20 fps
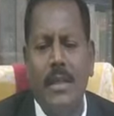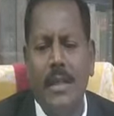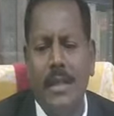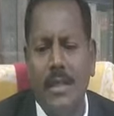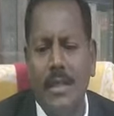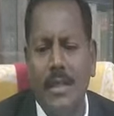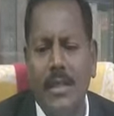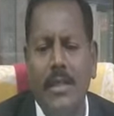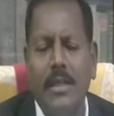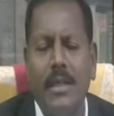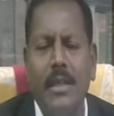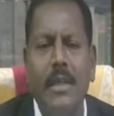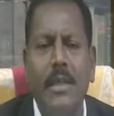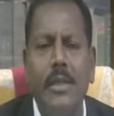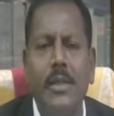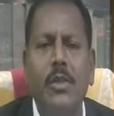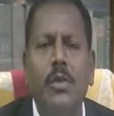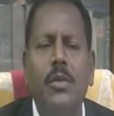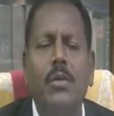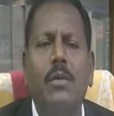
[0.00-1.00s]
sections and
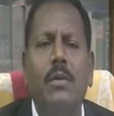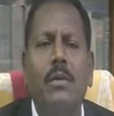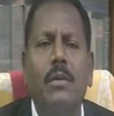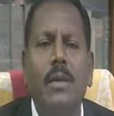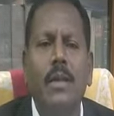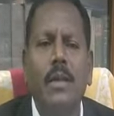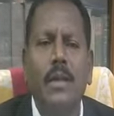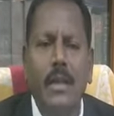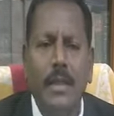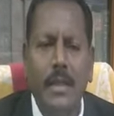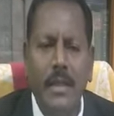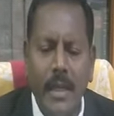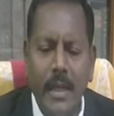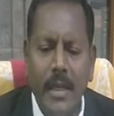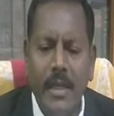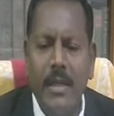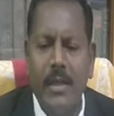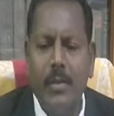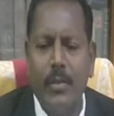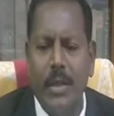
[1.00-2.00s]
ensure
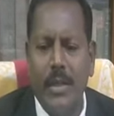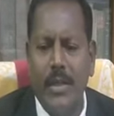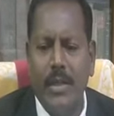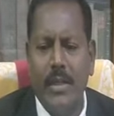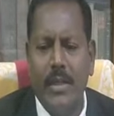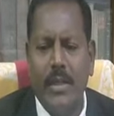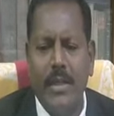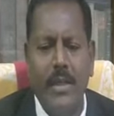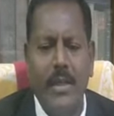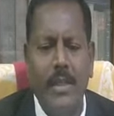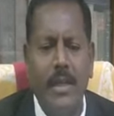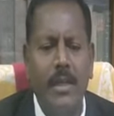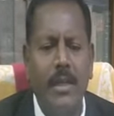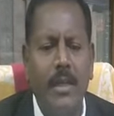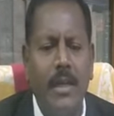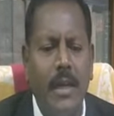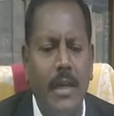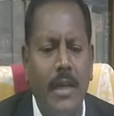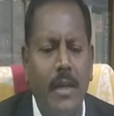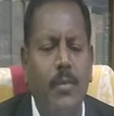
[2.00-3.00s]
their representation
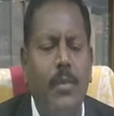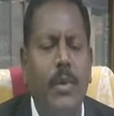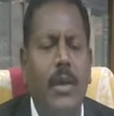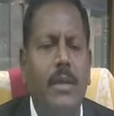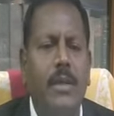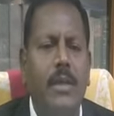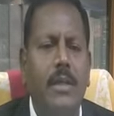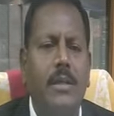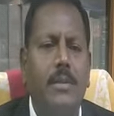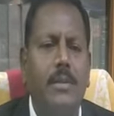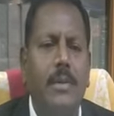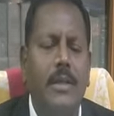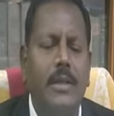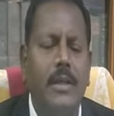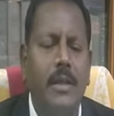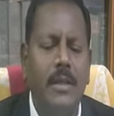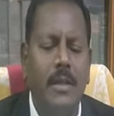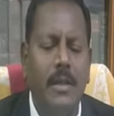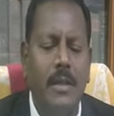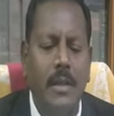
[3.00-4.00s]
and
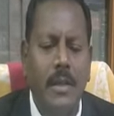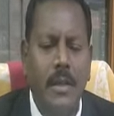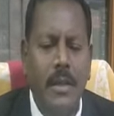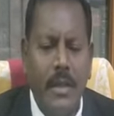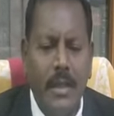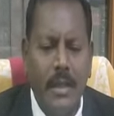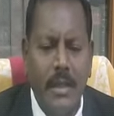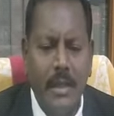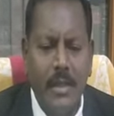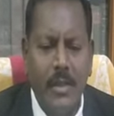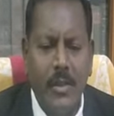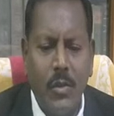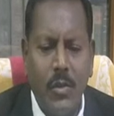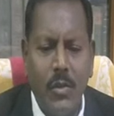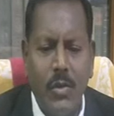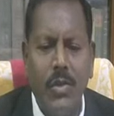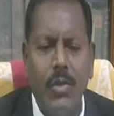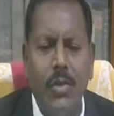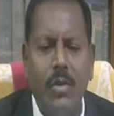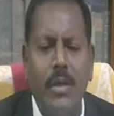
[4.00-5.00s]
participation in the
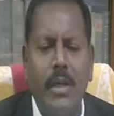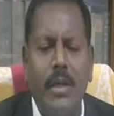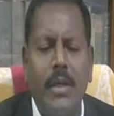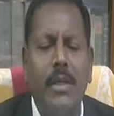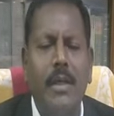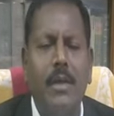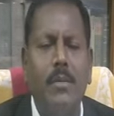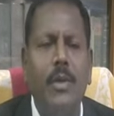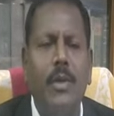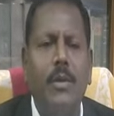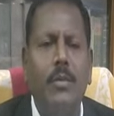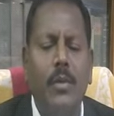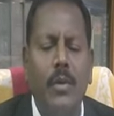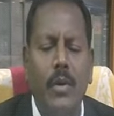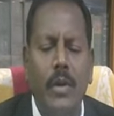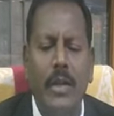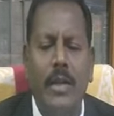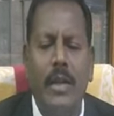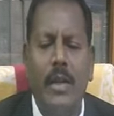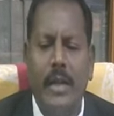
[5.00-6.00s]
socio-economic
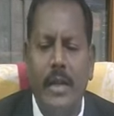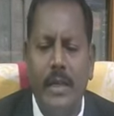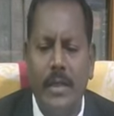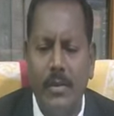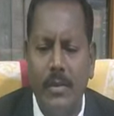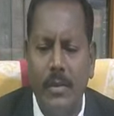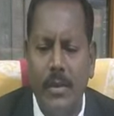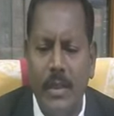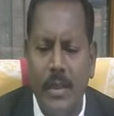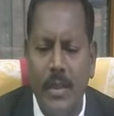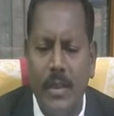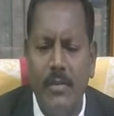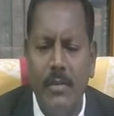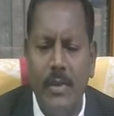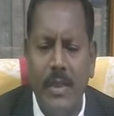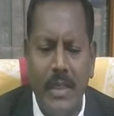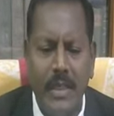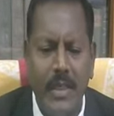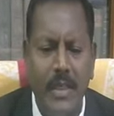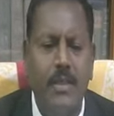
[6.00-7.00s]
political activity of
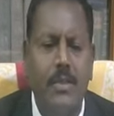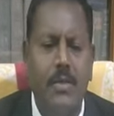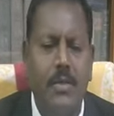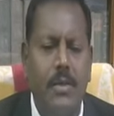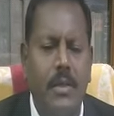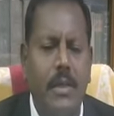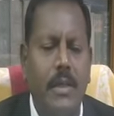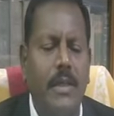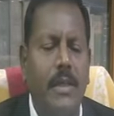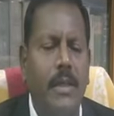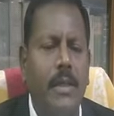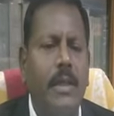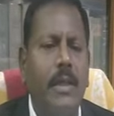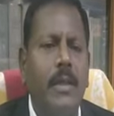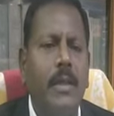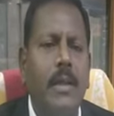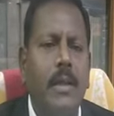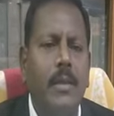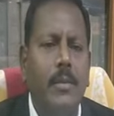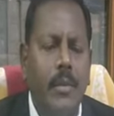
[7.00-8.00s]
the Indian society
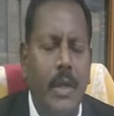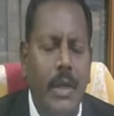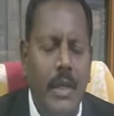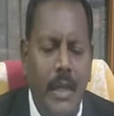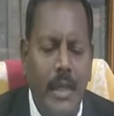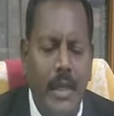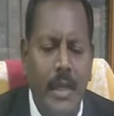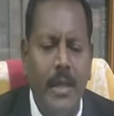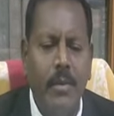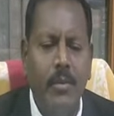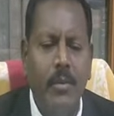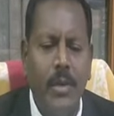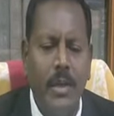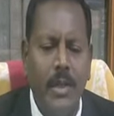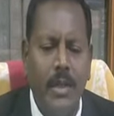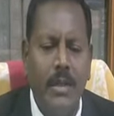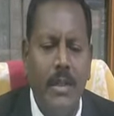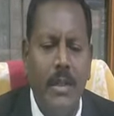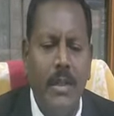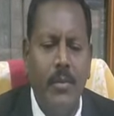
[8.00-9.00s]
by
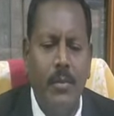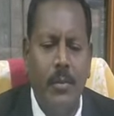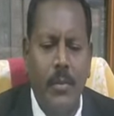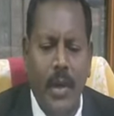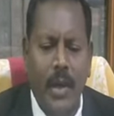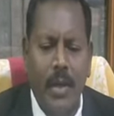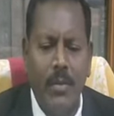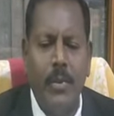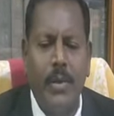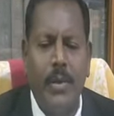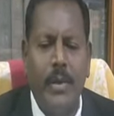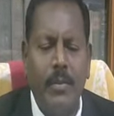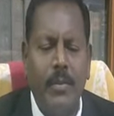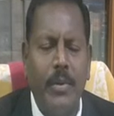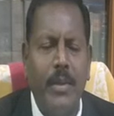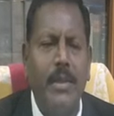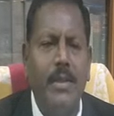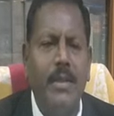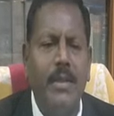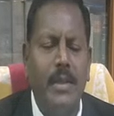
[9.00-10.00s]
enabling their proper
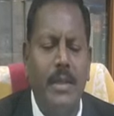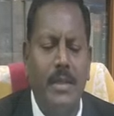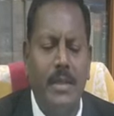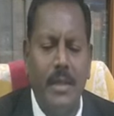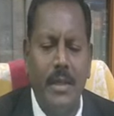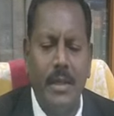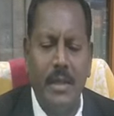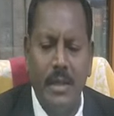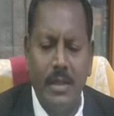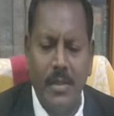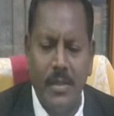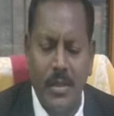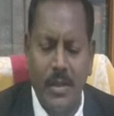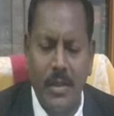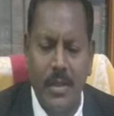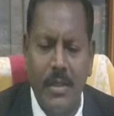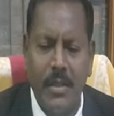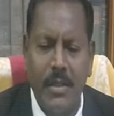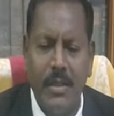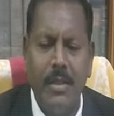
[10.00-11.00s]
representation in
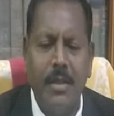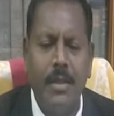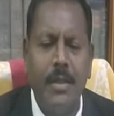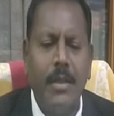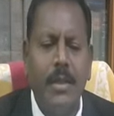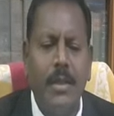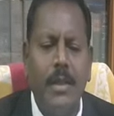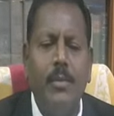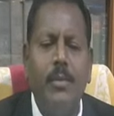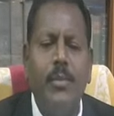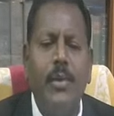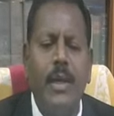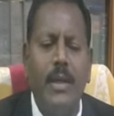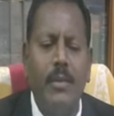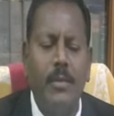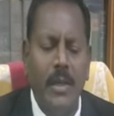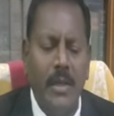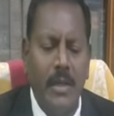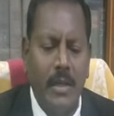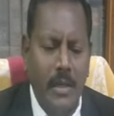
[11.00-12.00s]
education,
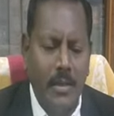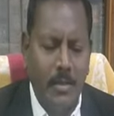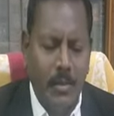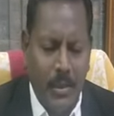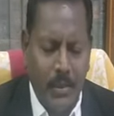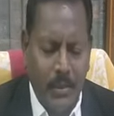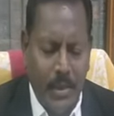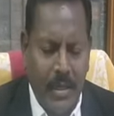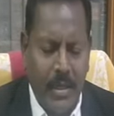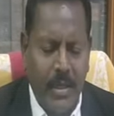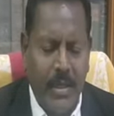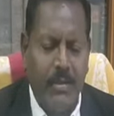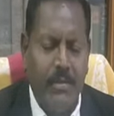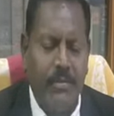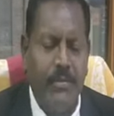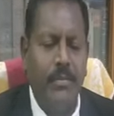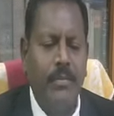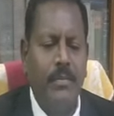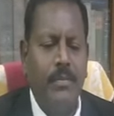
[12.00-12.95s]
employment and public life.